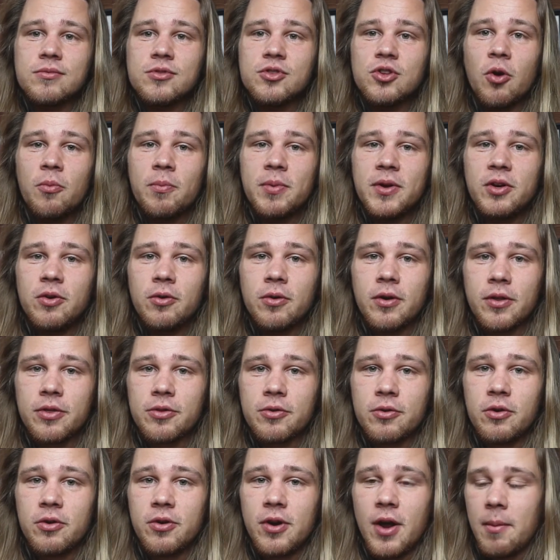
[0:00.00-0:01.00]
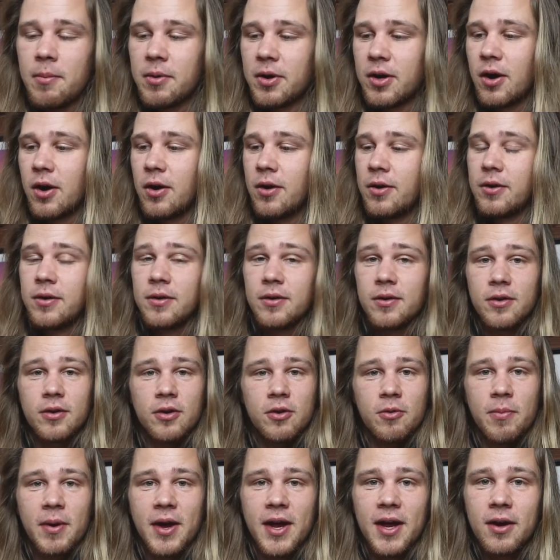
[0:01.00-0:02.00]
Don't be doing it through your debit card.
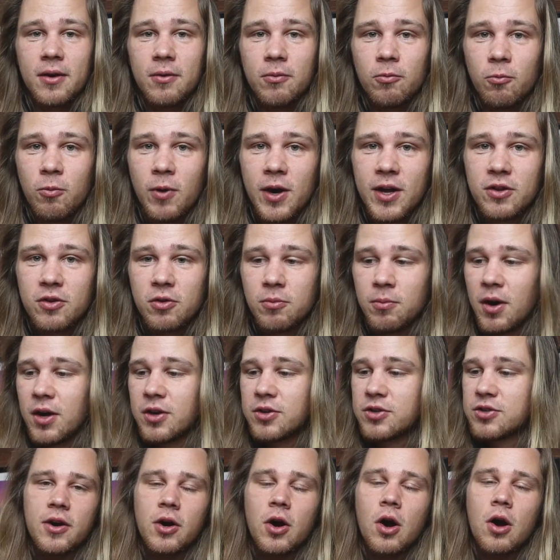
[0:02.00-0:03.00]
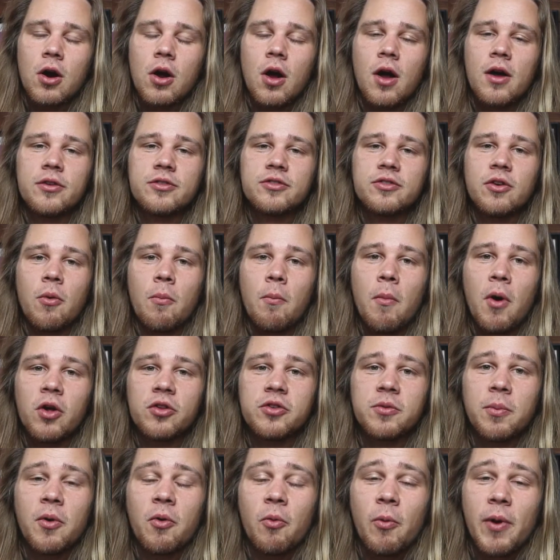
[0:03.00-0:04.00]
You're paying way too much. There are also
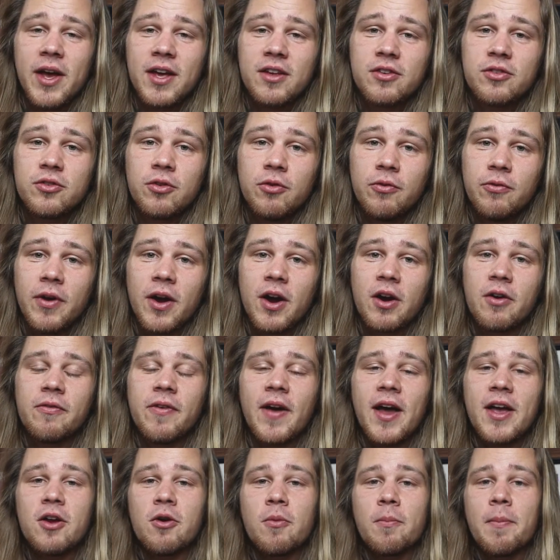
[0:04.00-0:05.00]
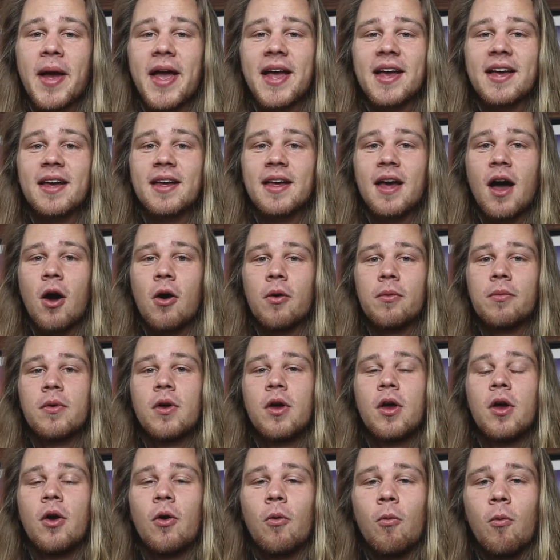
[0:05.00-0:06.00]
multiple ways to verify your bank account.
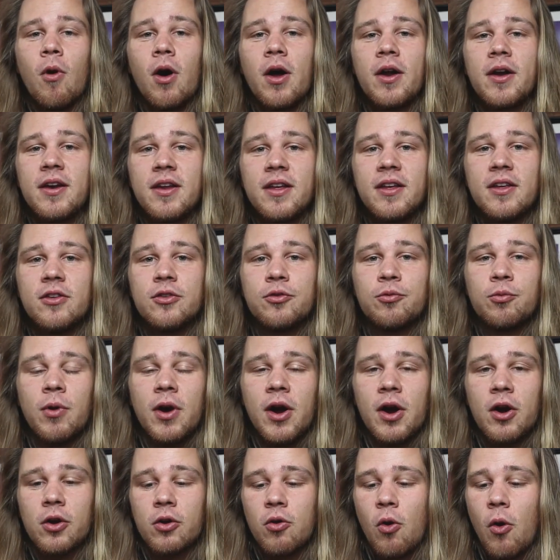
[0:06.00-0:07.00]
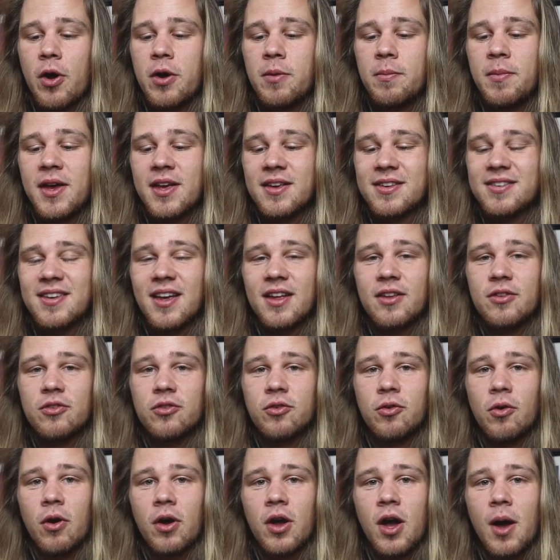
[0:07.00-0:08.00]
One is where Coinbase
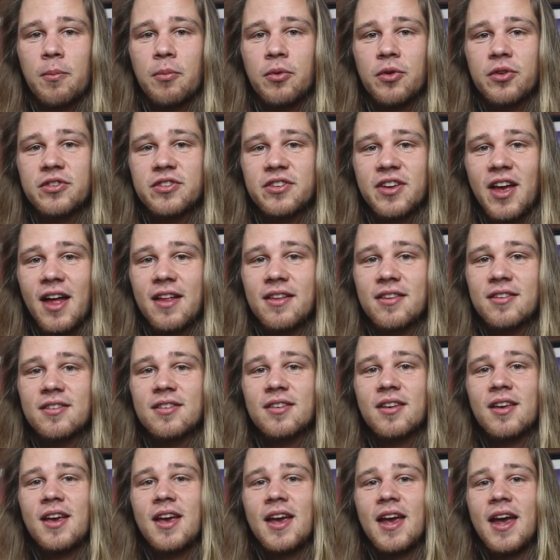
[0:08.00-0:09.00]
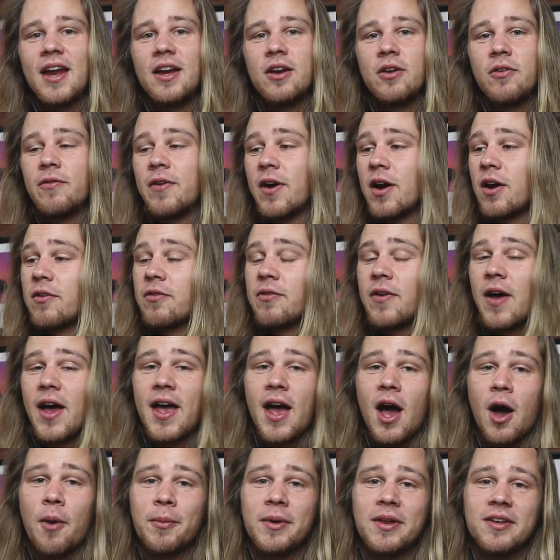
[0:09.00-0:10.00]
sends you a couple cents and you verify
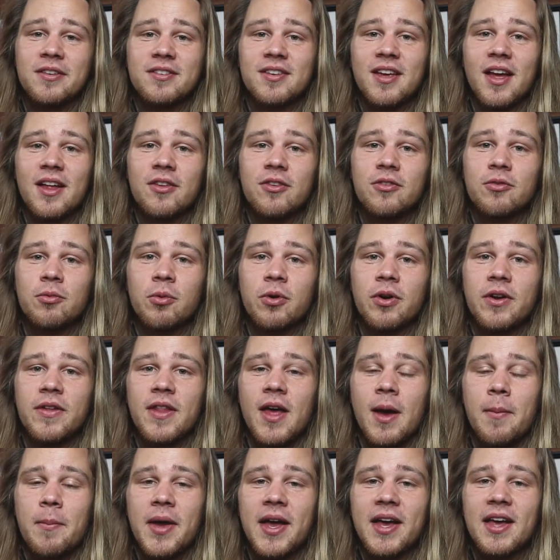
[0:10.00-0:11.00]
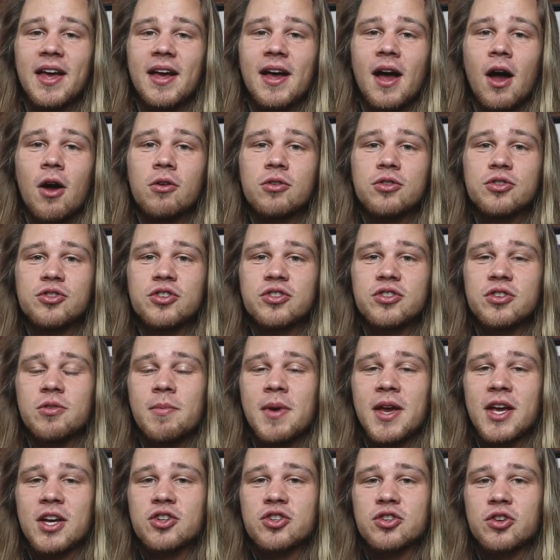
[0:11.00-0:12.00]
how many cents were in that bank account just to
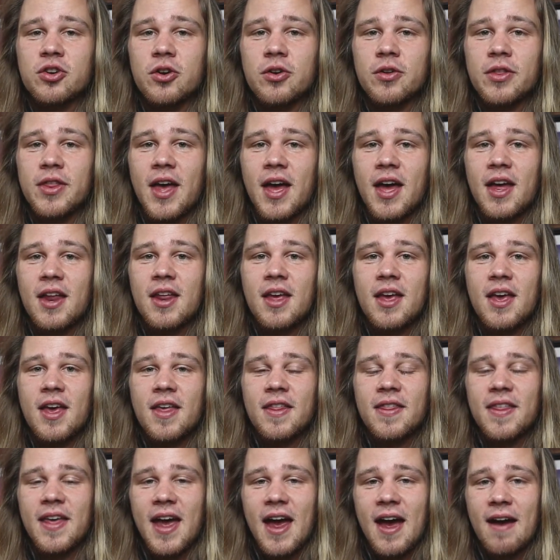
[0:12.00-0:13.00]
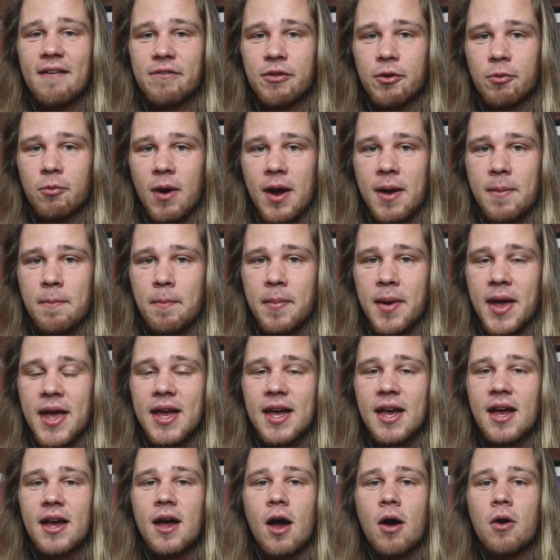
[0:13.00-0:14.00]
make sure that they have the right
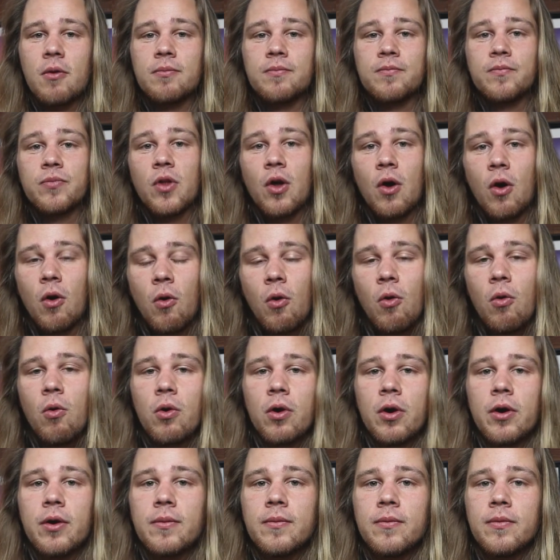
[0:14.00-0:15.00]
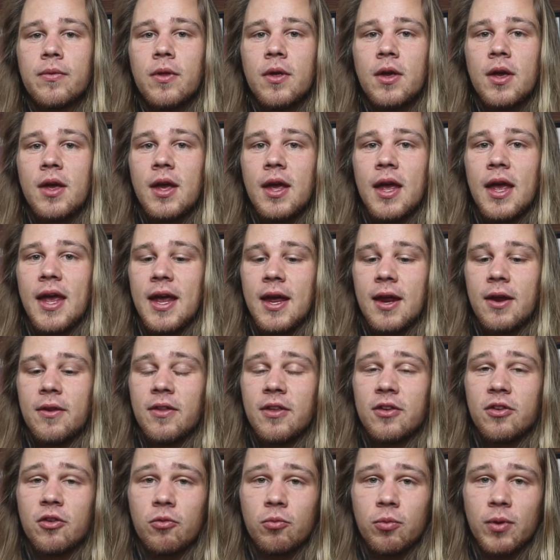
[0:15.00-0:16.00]
bank account or
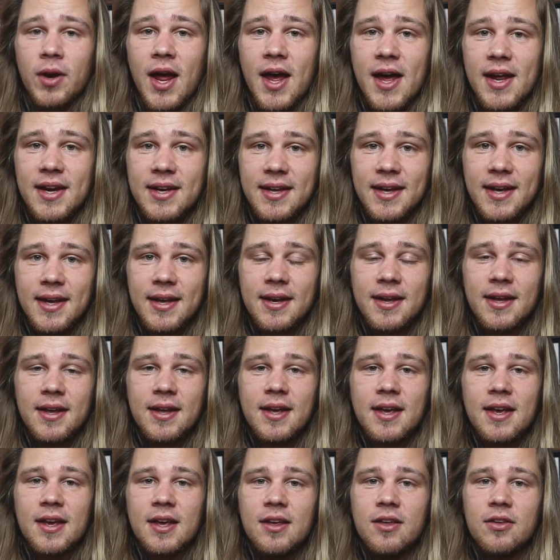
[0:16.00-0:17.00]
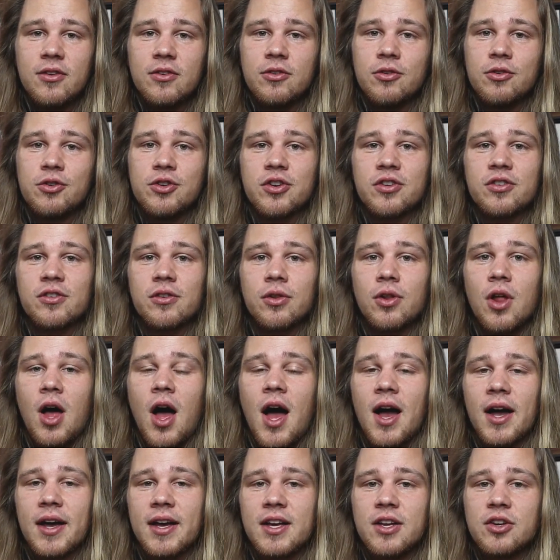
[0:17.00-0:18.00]
and this is what I did, is you just
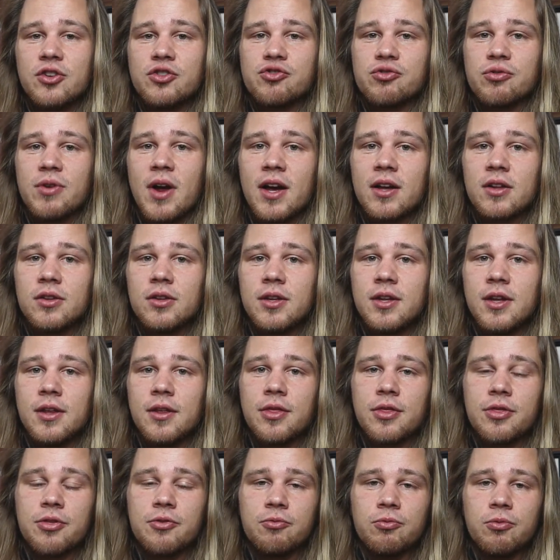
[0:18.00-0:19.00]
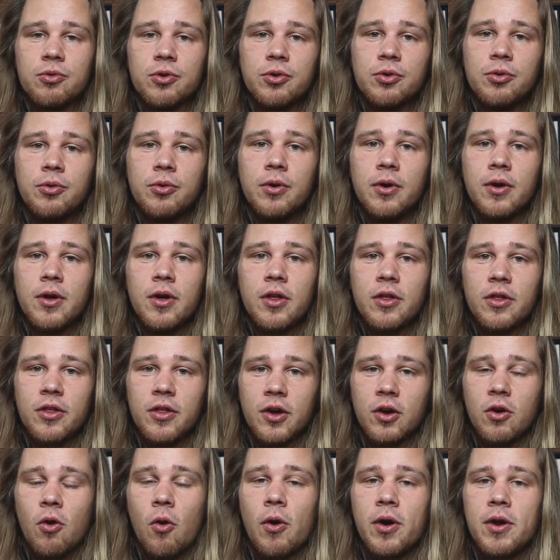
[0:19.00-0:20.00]
log in directly through
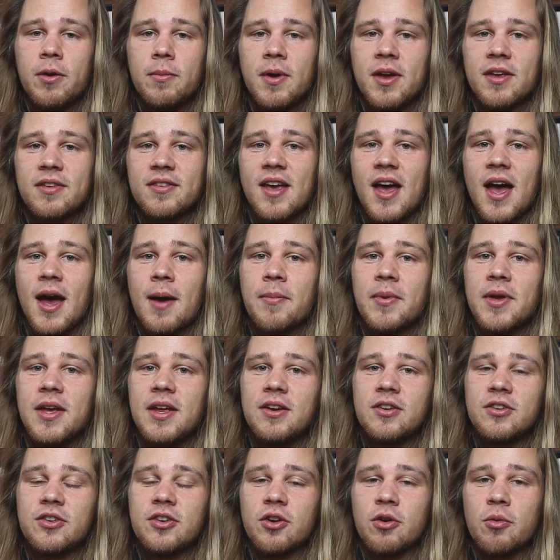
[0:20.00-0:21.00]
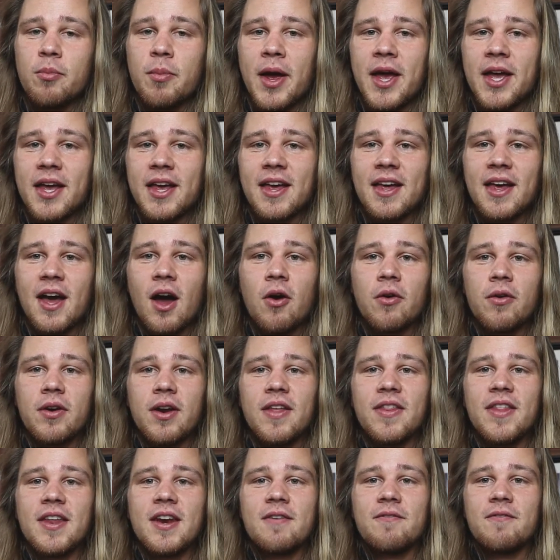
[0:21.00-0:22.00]
the Coinbase app into your bank
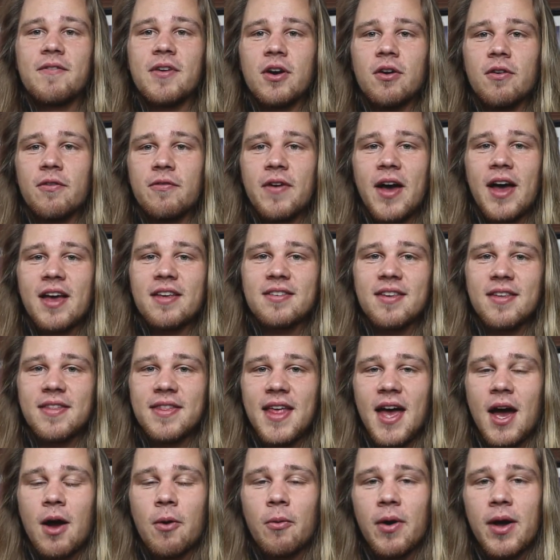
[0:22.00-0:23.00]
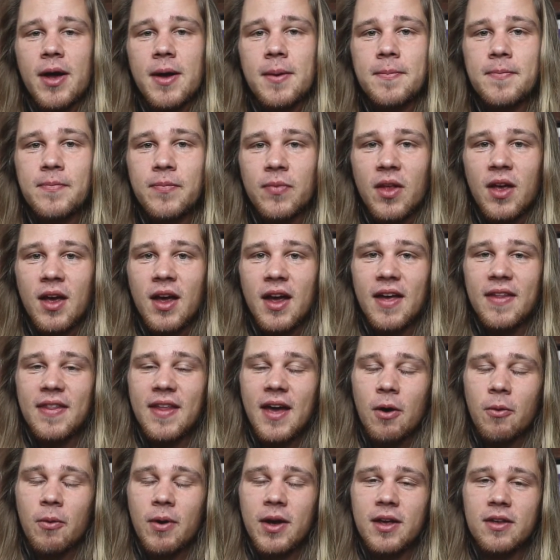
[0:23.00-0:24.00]
account and then it verifies it that way. And
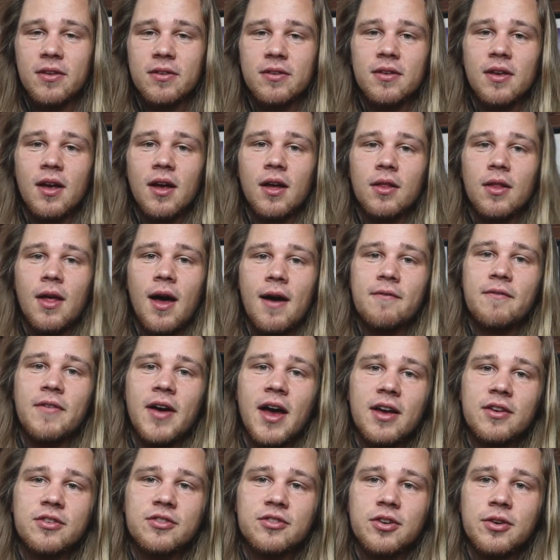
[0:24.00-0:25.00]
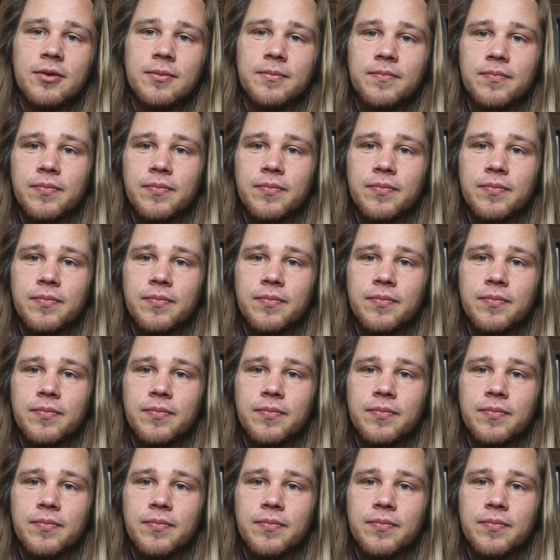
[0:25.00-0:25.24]
that way is a lot faster.